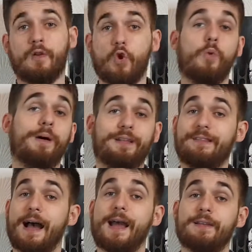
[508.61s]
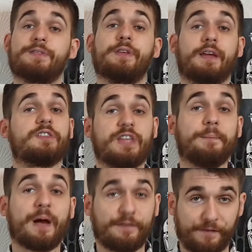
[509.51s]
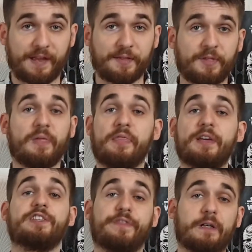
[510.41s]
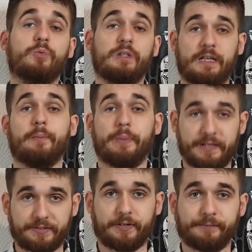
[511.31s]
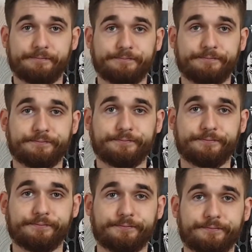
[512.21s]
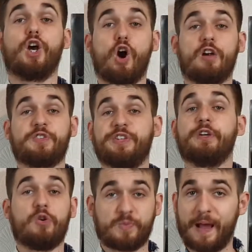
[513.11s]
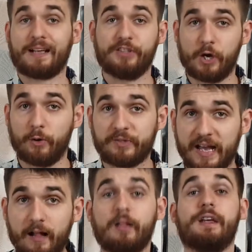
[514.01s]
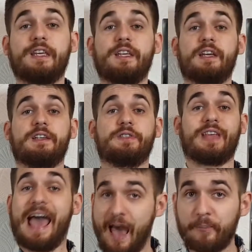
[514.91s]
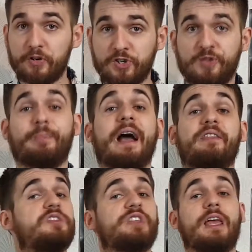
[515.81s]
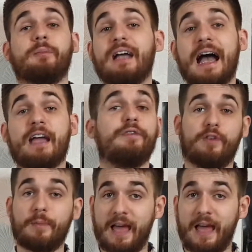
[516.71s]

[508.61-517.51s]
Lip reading: Nobody dies, except my faith that this film will get better. Carson goes back to the hotel. He is ambushed by the same guy from